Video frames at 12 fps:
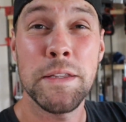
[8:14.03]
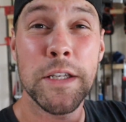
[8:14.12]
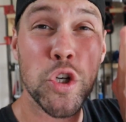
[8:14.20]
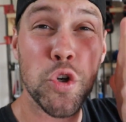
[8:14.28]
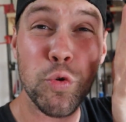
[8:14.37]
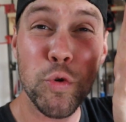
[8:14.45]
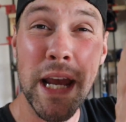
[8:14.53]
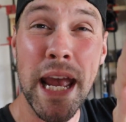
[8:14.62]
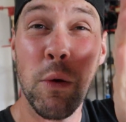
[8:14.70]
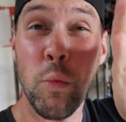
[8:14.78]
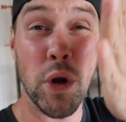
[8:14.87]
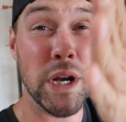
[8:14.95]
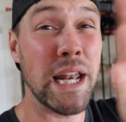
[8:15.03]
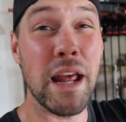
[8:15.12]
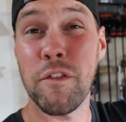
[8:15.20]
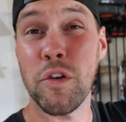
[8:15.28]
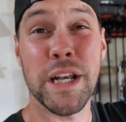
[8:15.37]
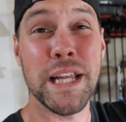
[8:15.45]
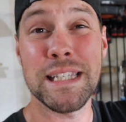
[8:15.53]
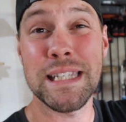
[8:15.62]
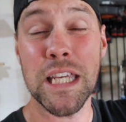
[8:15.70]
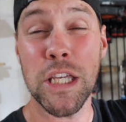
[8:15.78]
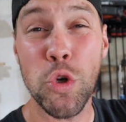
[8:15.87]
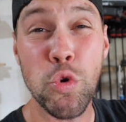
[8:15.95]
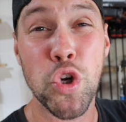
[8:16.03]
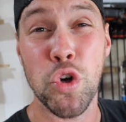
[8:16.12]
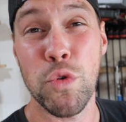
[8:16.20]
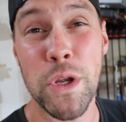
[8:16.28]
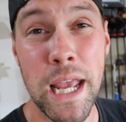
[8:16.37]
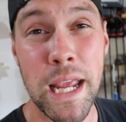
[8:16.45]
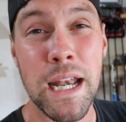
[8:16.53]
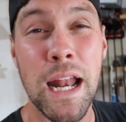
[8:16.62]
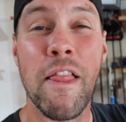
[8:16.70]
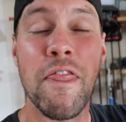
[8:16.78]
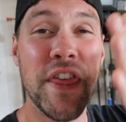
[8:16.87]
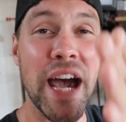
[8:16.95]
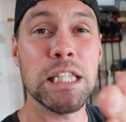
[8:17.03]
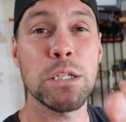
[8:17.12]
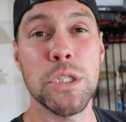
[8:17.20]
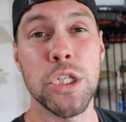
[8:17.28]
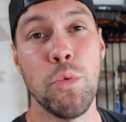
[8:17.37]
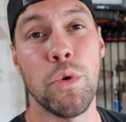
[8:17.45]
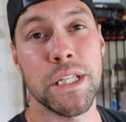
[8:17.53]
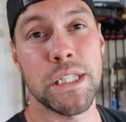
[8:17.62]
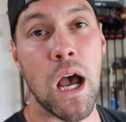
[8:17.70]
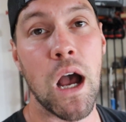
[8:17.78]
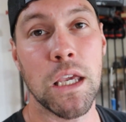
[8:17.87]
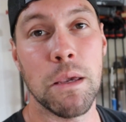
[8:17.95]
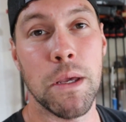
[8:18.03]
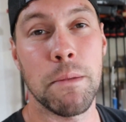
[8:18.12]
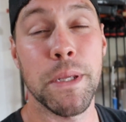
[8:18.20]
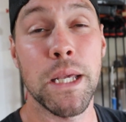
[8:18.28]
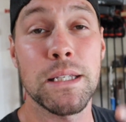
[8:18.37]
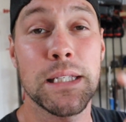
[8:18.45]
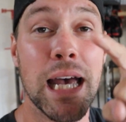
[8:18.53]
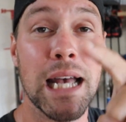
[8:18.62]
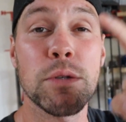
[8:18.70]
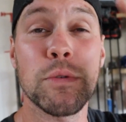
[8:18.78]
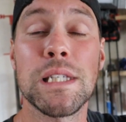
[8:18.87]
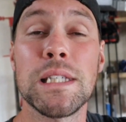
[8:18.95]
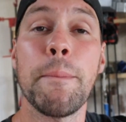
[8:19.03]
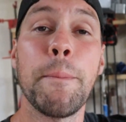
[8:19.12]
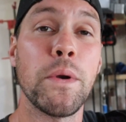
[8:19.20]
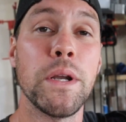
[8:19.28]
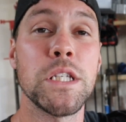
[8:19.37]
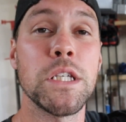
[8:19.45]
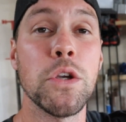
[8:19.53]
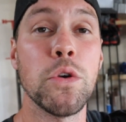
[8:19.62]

to create whatever it is that you create. That's what you want to document because that's what separates